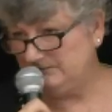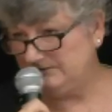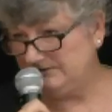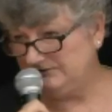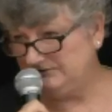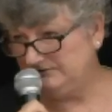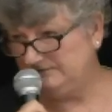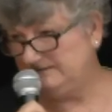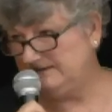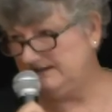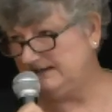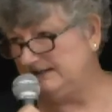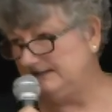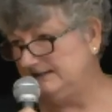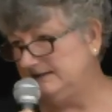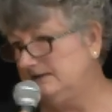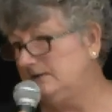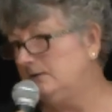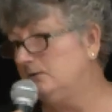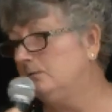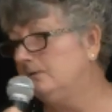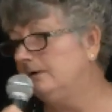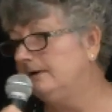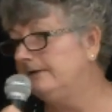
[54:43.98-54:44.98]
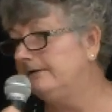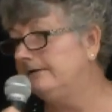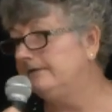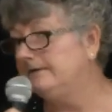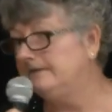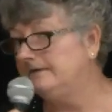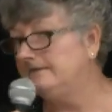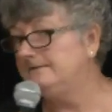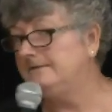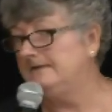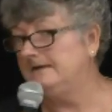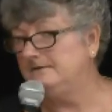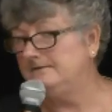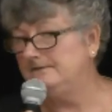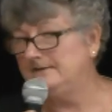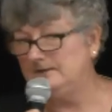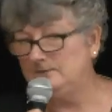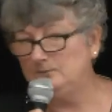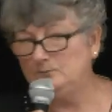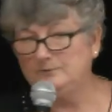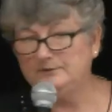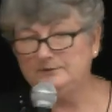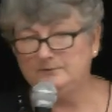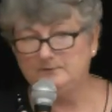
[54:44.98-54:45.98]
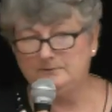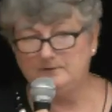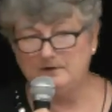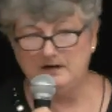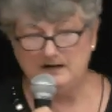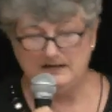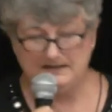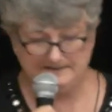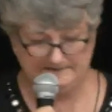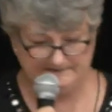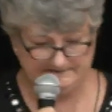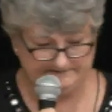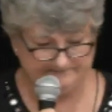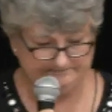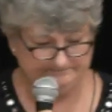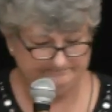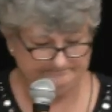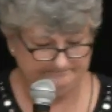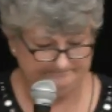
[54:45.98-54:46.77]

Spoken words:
what you've got to deal with if the event would arise.